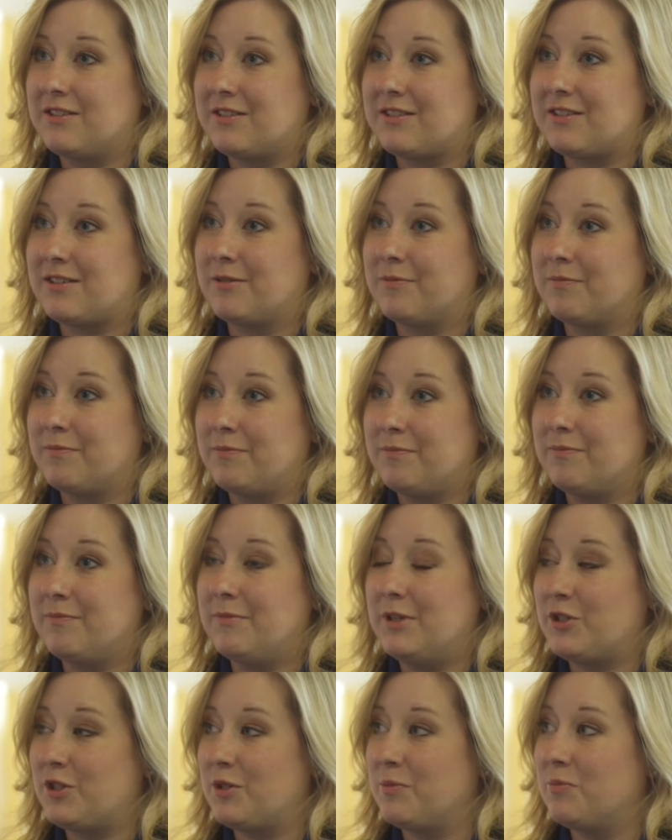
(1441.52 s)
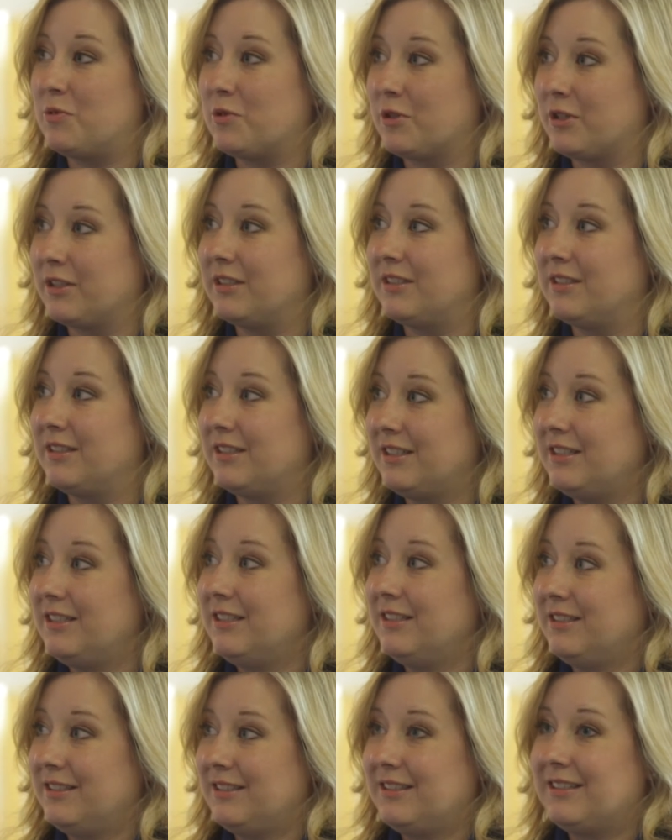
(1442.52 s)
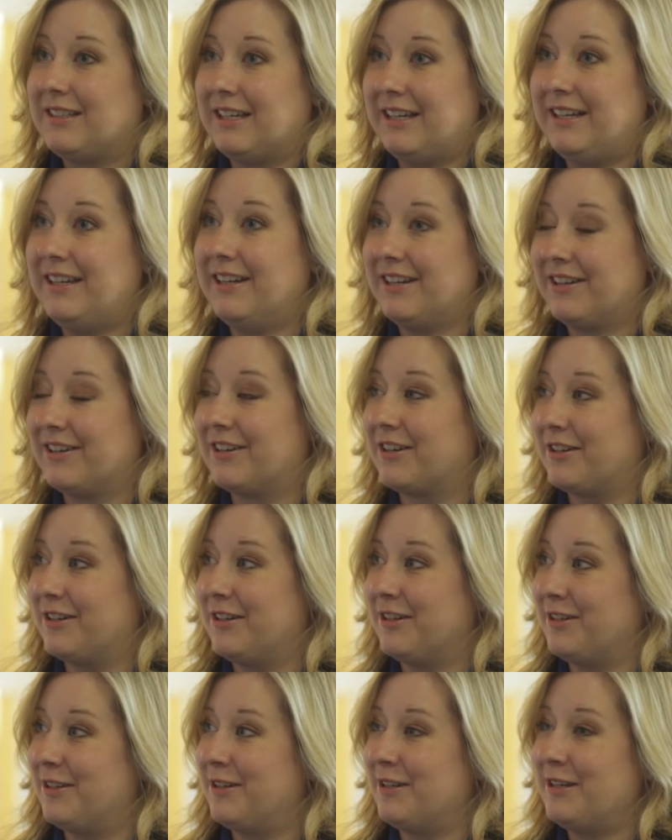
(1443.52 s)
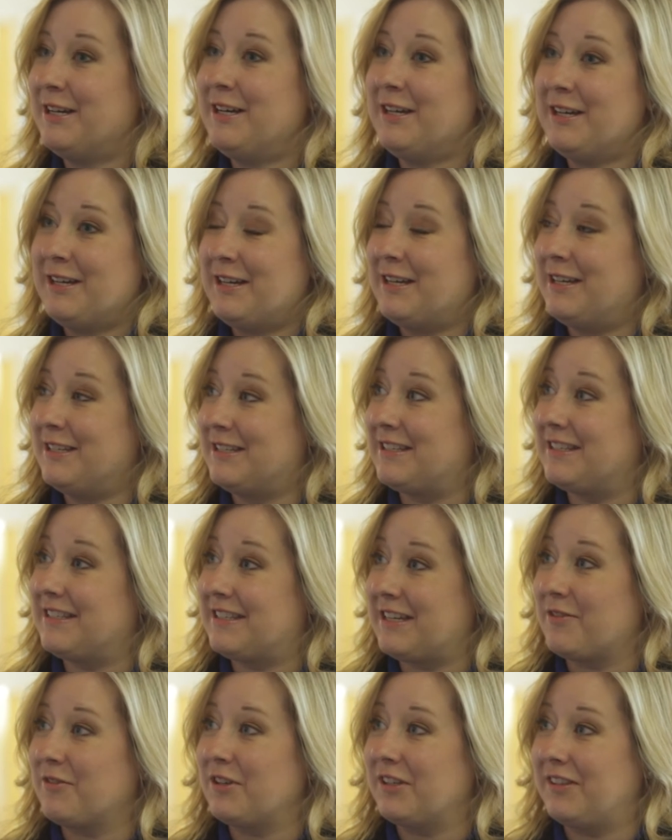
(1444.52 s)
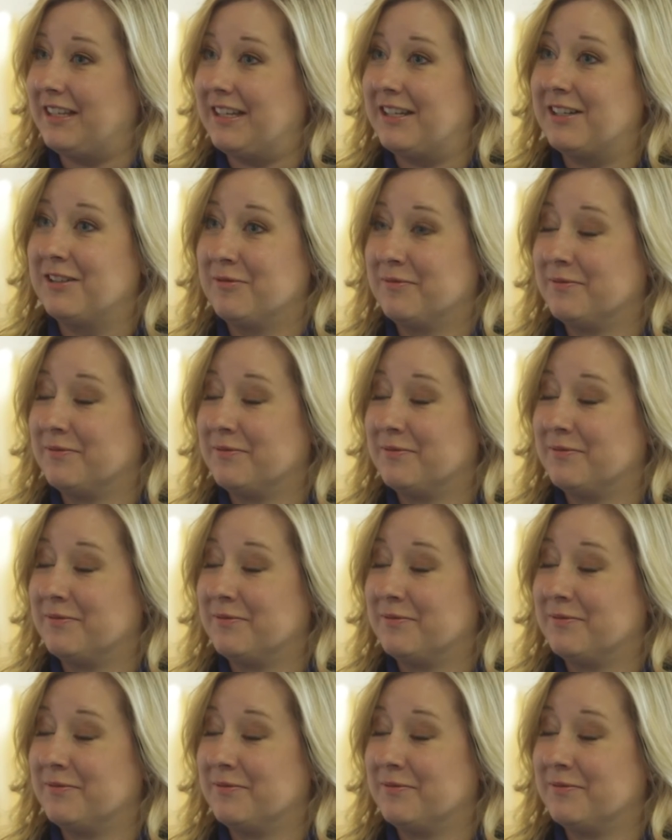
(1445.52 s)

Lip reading: as our most important. It's everything.